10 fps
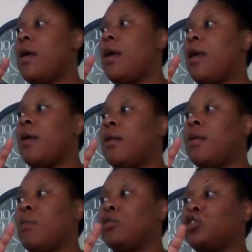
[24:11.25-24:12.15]
And
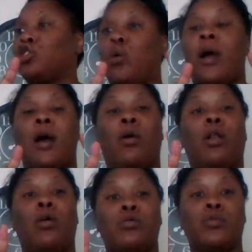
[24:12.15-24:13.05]
they were showing how
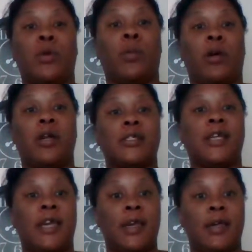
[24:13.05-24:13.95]
close we were as
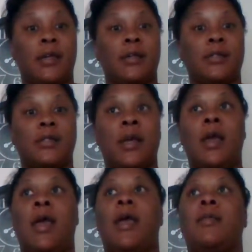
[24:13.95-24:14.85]
kids.
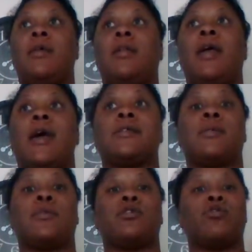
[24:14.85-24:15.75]
And then they had
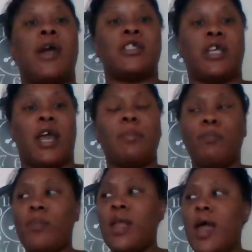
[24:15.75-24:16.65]
something tragic
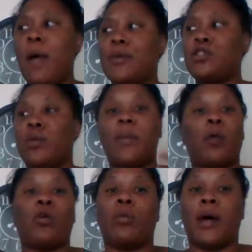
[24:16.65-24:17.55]
happen to him. I
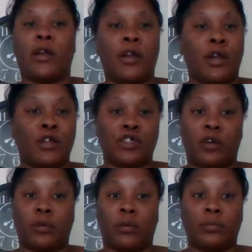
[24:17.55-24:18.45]
wrote about it in a
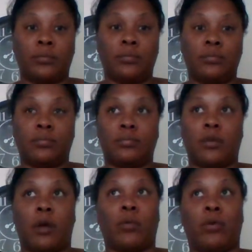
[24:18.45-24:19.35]
journal.
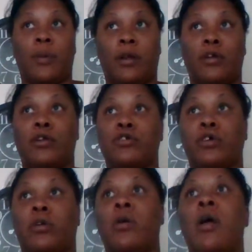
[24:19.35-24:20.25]

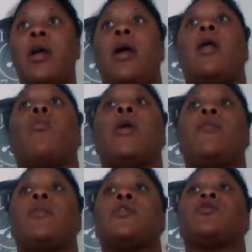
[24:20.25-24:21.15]
And I wake
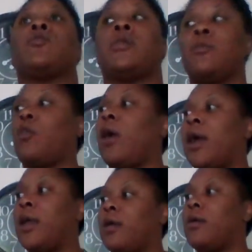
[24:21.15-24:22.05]
from this dream crying.